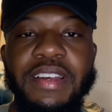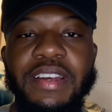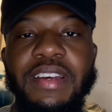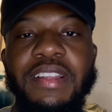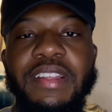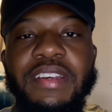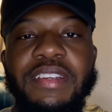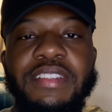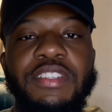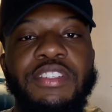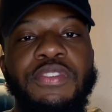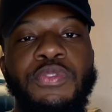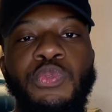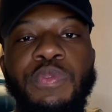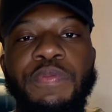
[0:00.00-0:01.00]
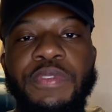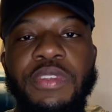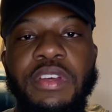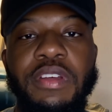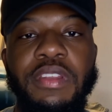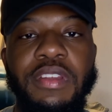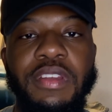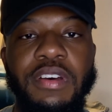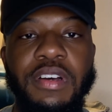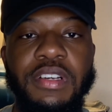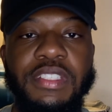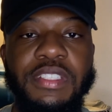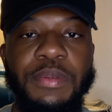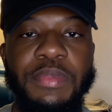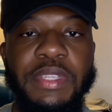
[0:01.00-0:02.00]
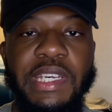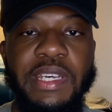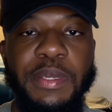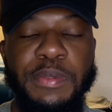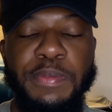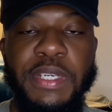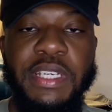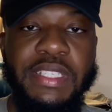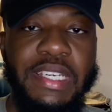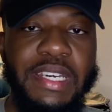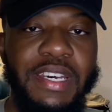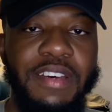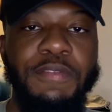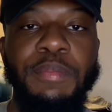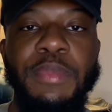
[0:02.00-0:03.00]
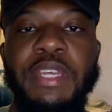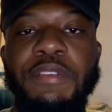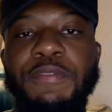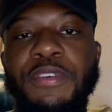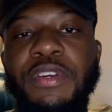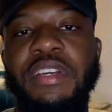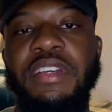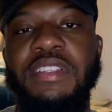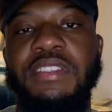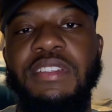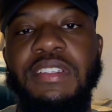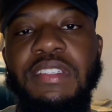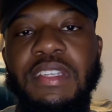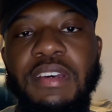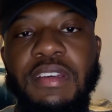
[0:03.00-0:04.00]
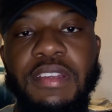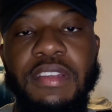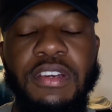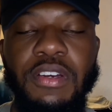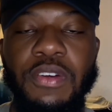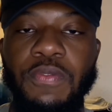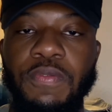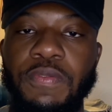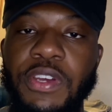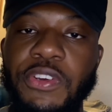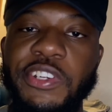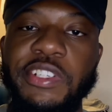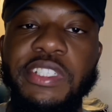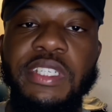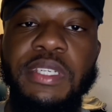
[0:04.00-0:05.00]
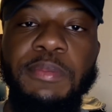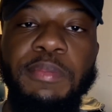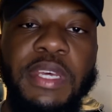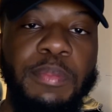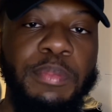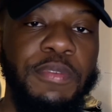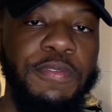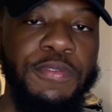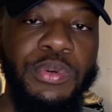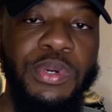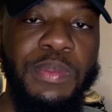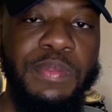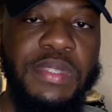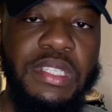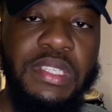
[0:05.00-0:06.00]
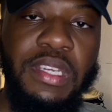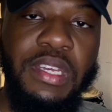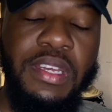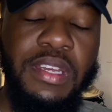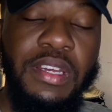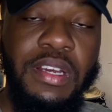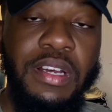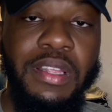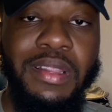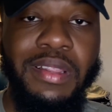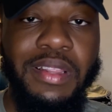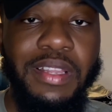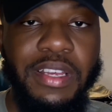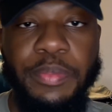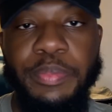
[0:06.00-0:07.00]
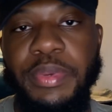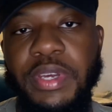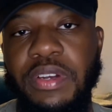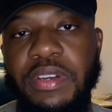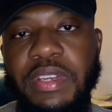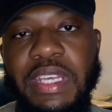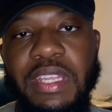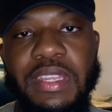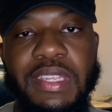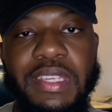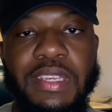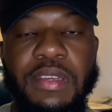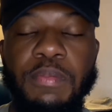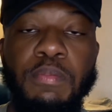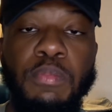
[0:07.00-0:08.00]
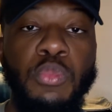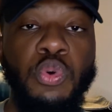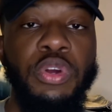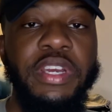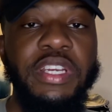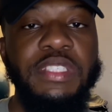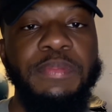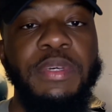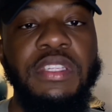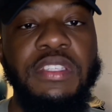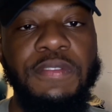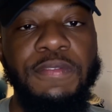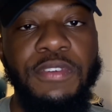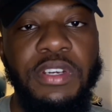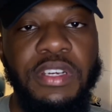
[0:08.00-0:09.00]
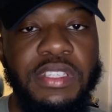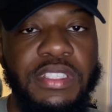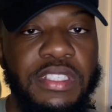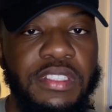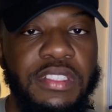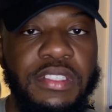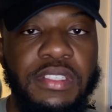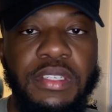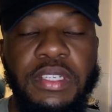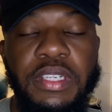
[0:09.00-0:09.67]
I like to root for the underdog sometimes, because I have met fragrances that are very cheap that performs a lot better than the more expensive fragrances.